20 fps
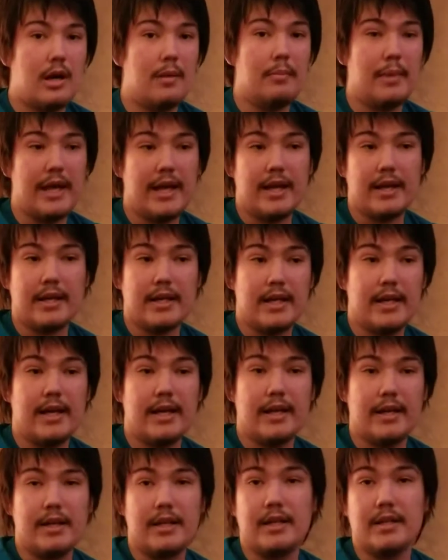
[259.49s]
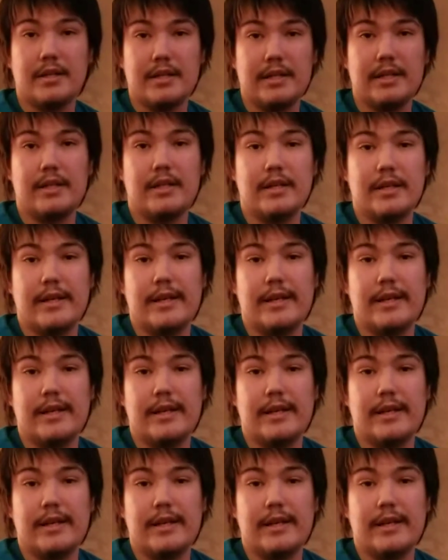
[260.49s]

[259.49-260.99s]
man can indeed